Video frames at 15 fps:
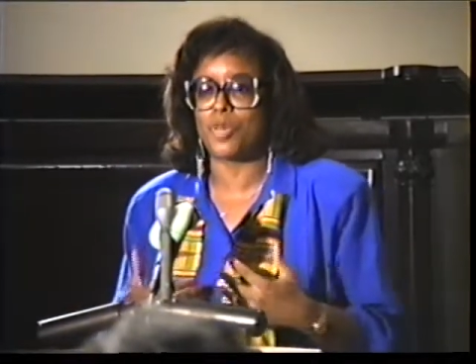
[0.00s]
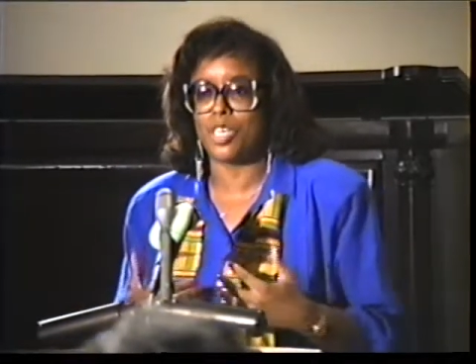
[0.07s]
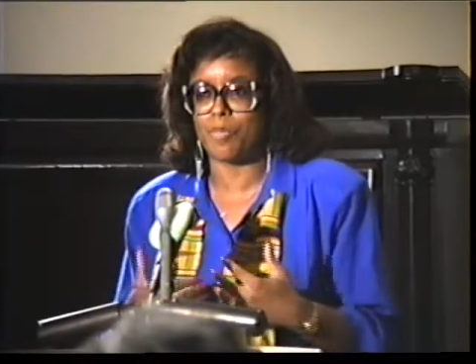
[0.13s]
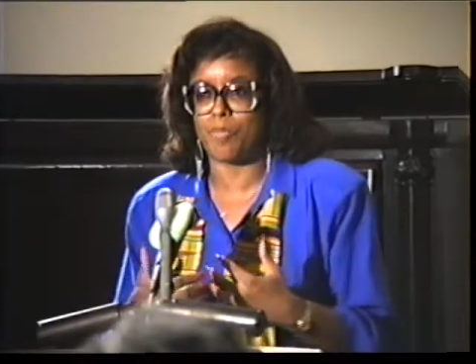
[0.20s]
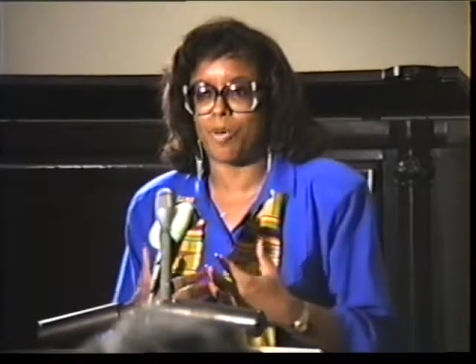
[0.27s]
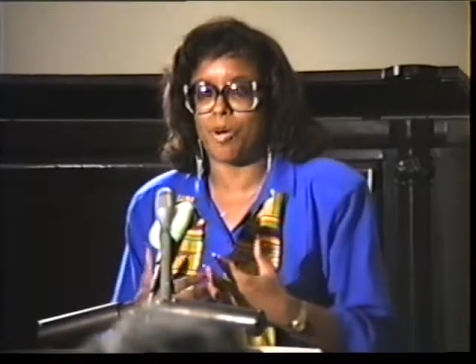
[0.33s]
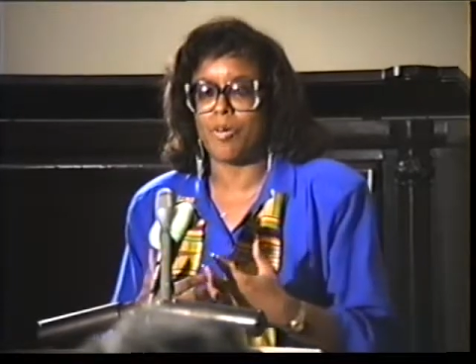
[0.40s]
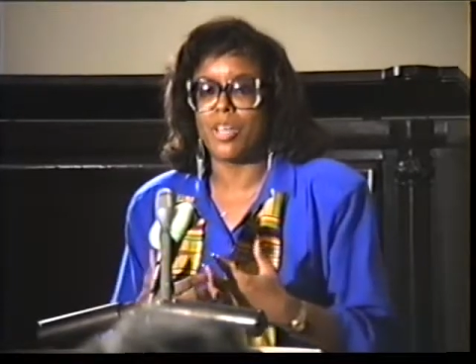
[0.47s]

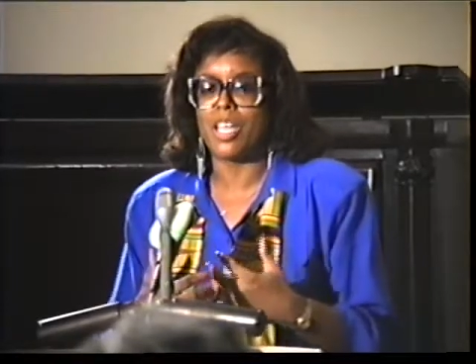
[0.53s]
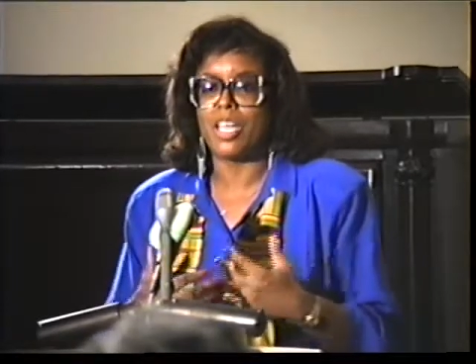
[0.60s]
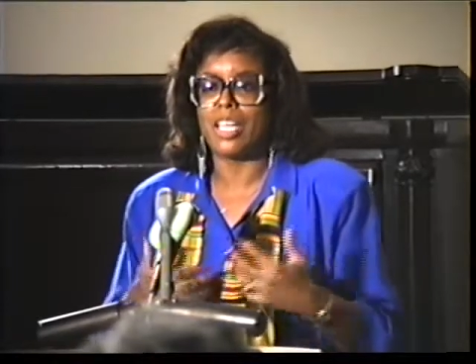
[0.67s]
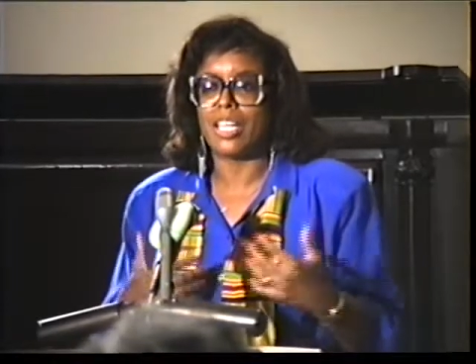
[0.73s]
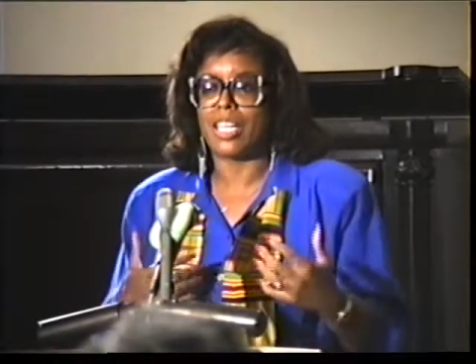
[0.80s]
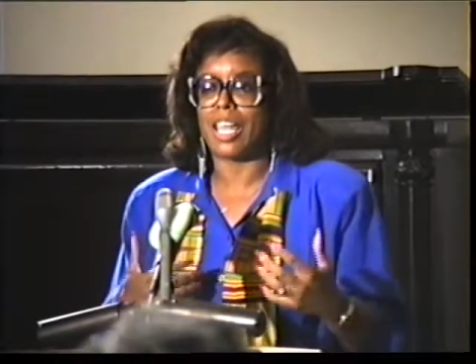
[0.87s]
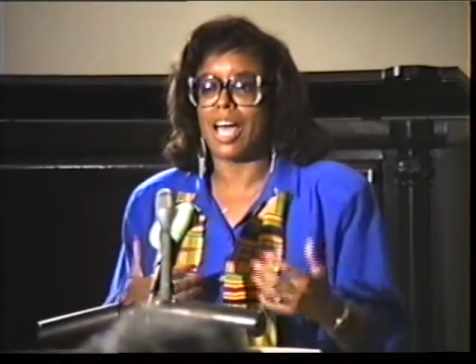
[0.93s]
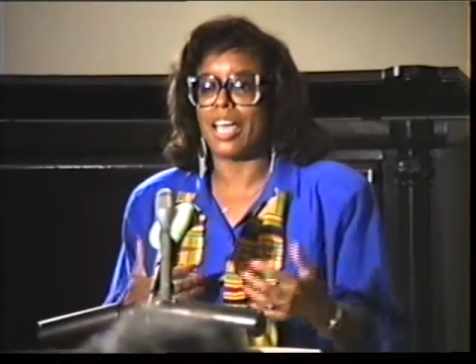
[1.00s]
people
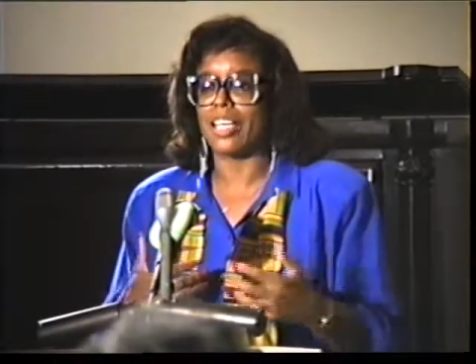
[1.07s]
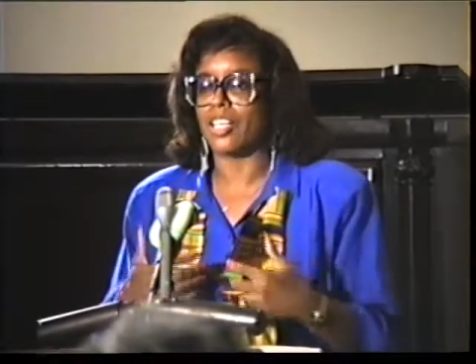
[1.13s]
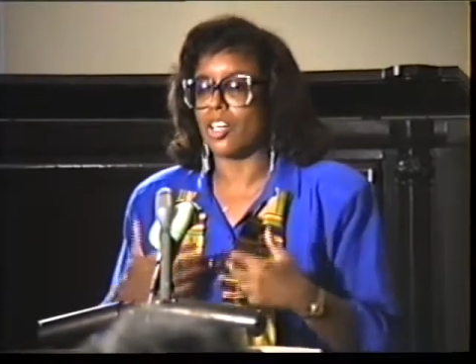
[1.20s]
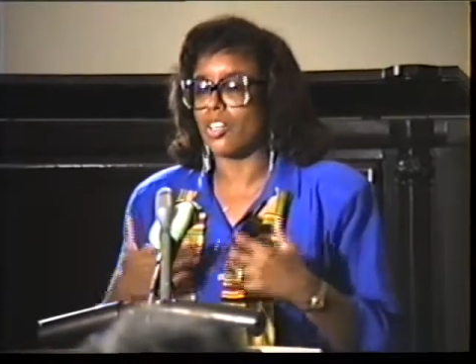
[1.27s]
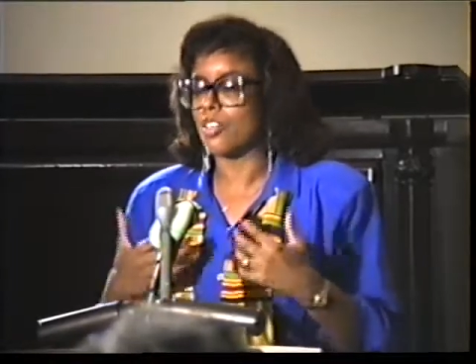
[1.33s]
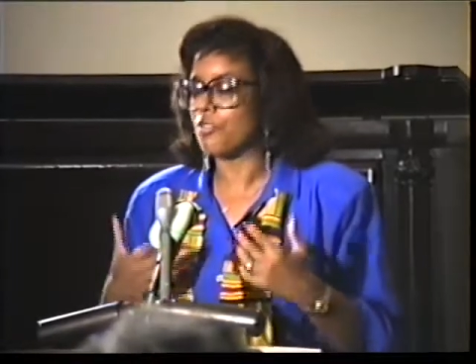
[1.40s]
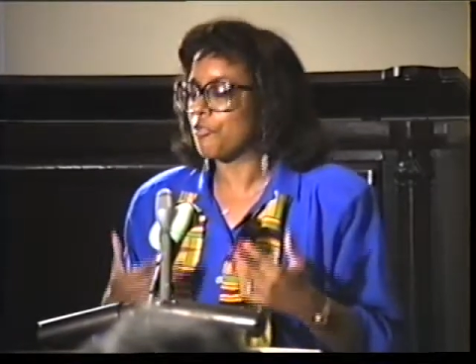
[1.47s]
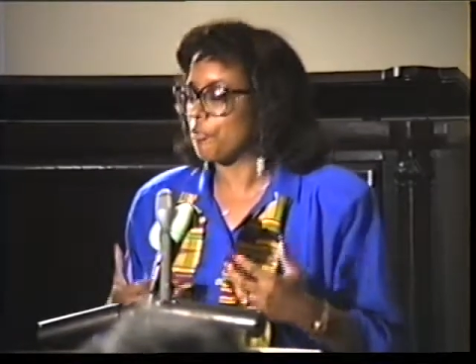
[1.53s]
like
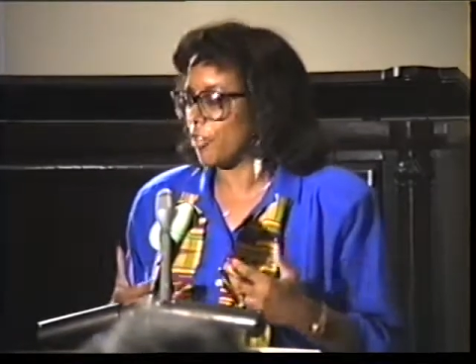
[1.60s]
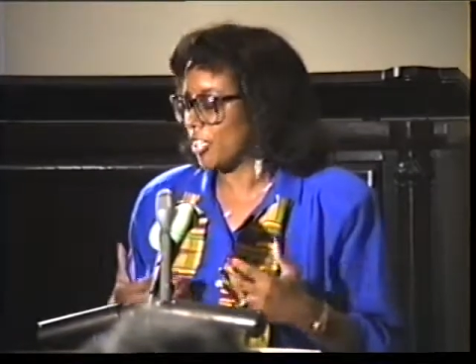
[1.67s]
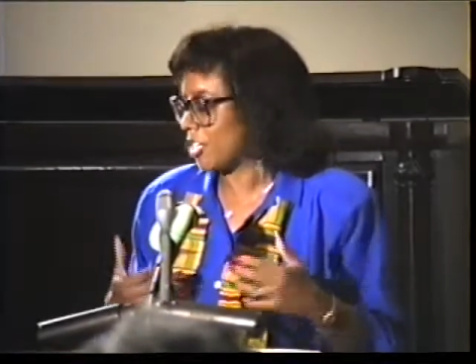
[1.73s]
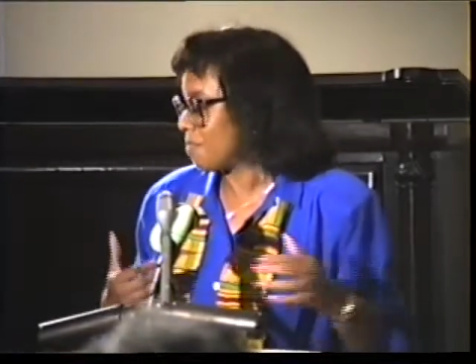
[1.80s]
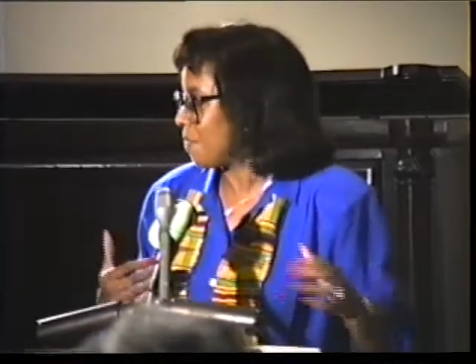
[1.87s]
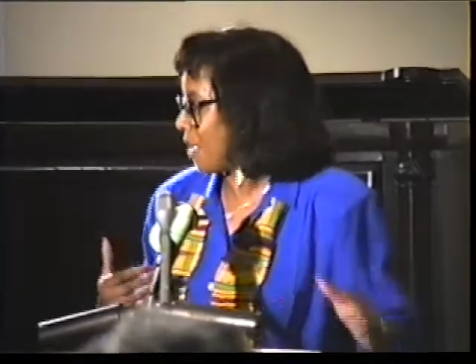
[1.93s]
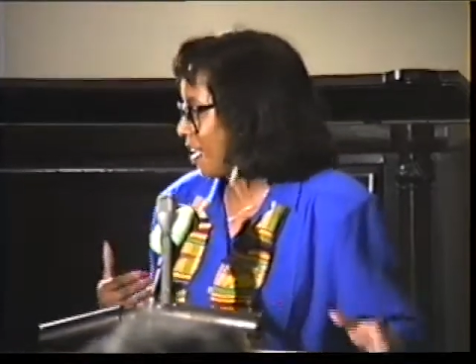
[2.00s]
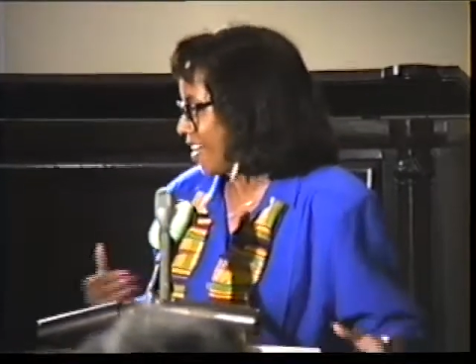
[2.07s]

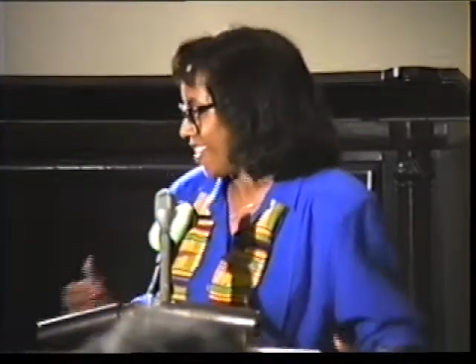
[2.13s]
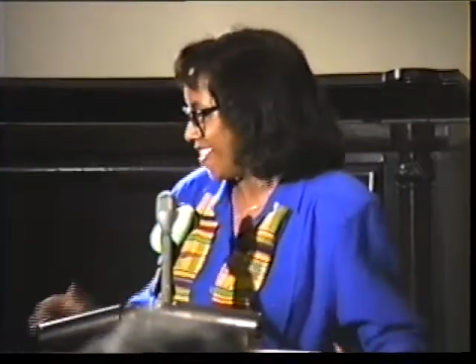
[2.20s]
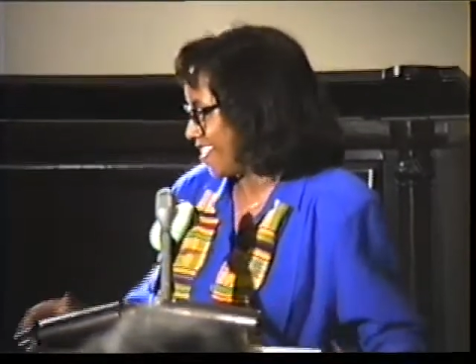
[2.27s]
Freddie Payne,